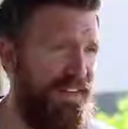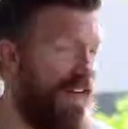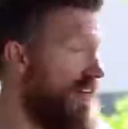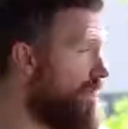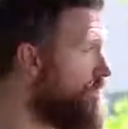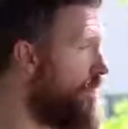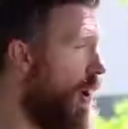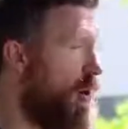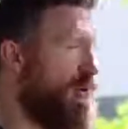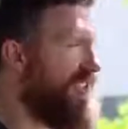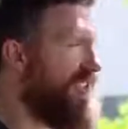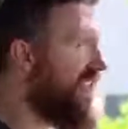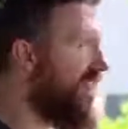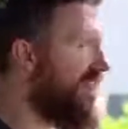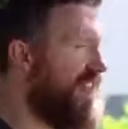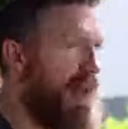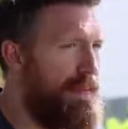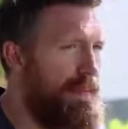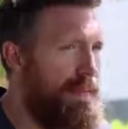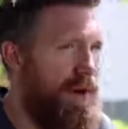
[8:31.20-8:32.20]
In fact, most
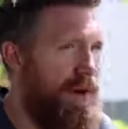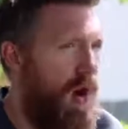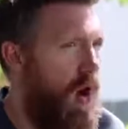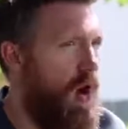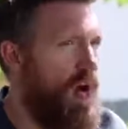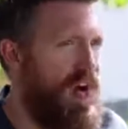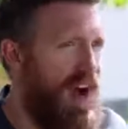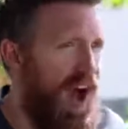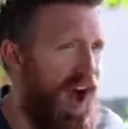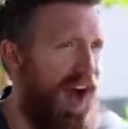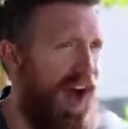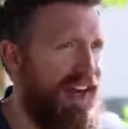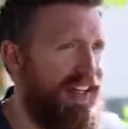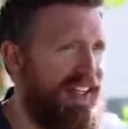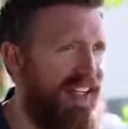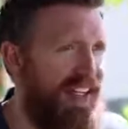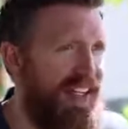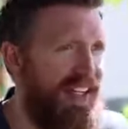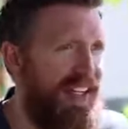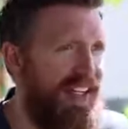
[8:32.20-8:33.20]
of them are
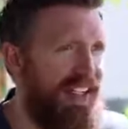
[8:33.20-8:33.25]
not.